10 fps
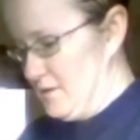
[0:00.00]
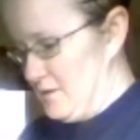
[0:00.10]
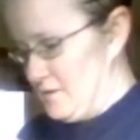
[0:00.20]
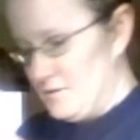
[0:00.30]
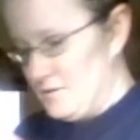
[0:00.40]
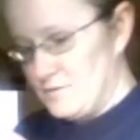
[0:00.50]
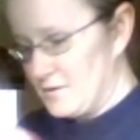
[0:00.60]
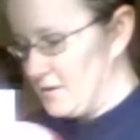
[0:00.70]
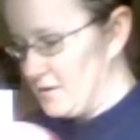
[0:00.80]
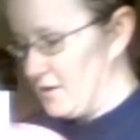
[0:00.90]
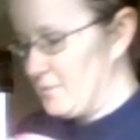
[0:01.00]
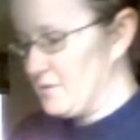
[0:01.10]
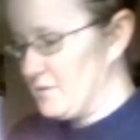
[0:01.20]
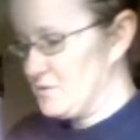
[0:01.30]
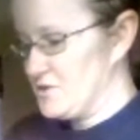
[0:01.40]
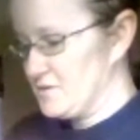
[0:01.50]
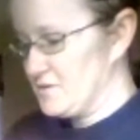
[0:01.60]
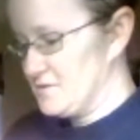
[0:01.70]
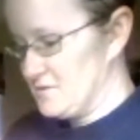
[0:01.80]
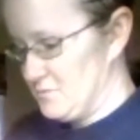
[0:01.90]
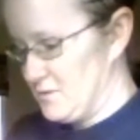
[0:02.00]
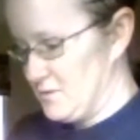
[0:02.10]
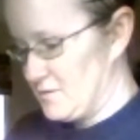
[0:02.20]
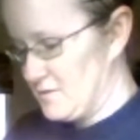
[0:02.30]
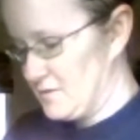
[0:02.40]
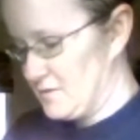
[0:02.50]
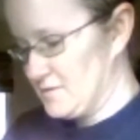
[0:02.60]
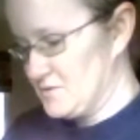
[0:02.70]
And you can cut it up in little chunks, it doesn't matter, because